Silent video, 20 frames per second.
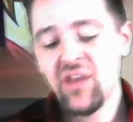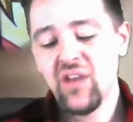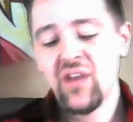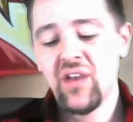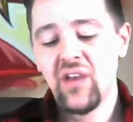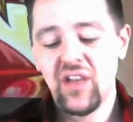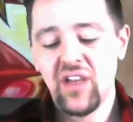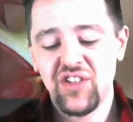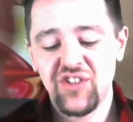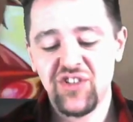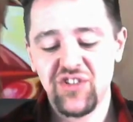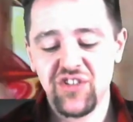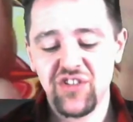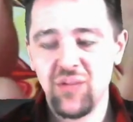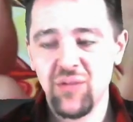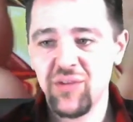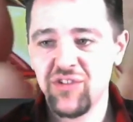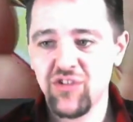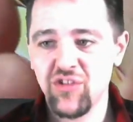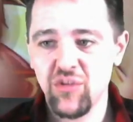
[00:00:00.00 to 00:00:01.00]
It's just going to be
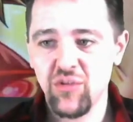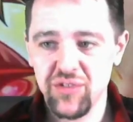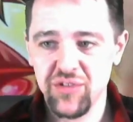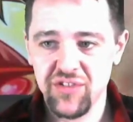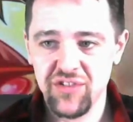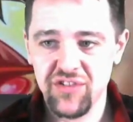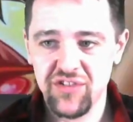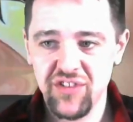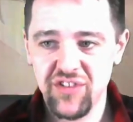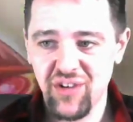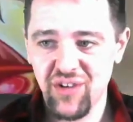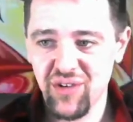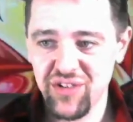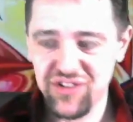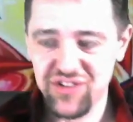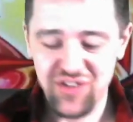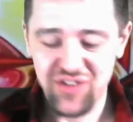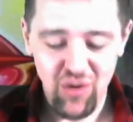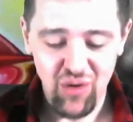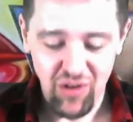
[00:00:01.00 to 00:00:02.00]
supers and secrets.
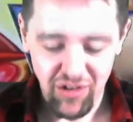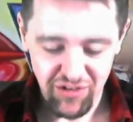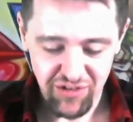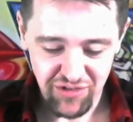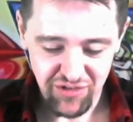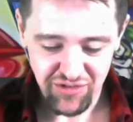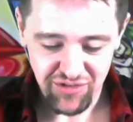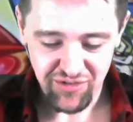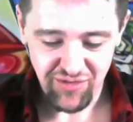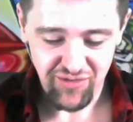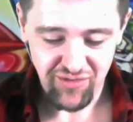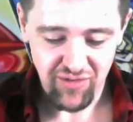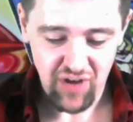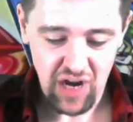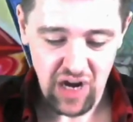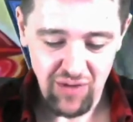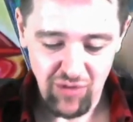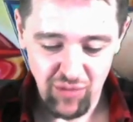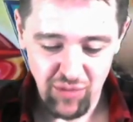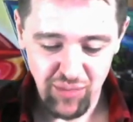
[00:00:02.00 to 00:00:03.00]
No ultras
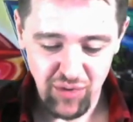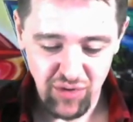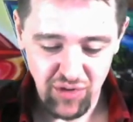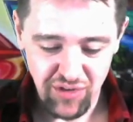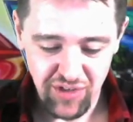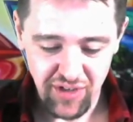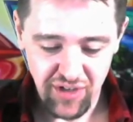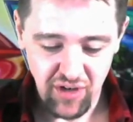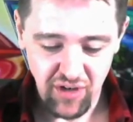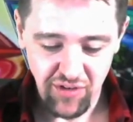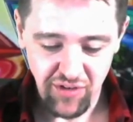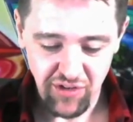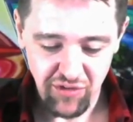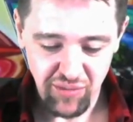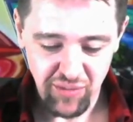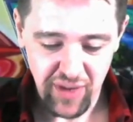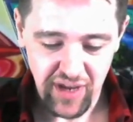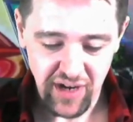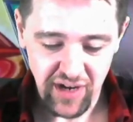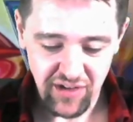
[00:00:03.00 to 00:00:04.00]
forever pulled in all these
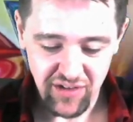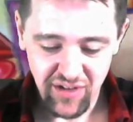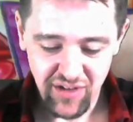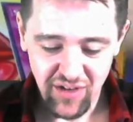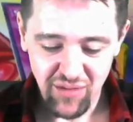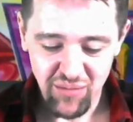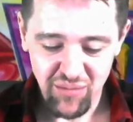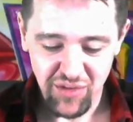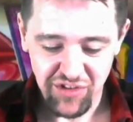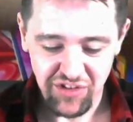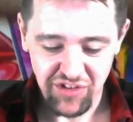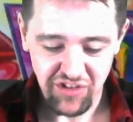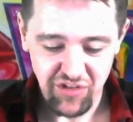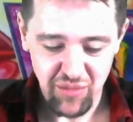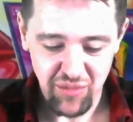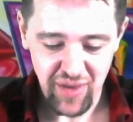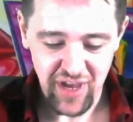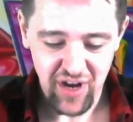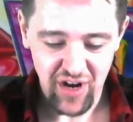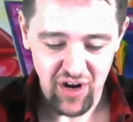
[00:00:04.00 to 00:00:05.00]
packs. Mystic
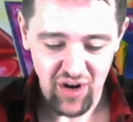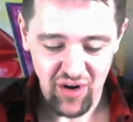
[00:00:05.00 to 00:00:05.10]
Tomato.